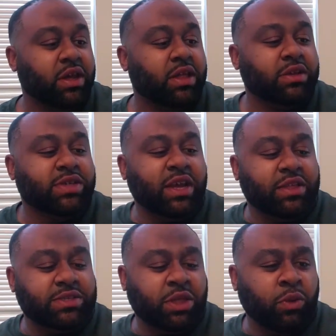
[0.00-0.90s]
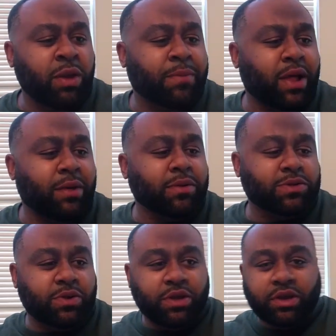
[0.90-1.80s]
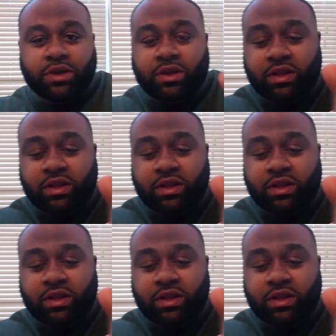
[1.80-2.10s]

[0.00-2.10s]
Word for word: Looks like it's three ploppers on here.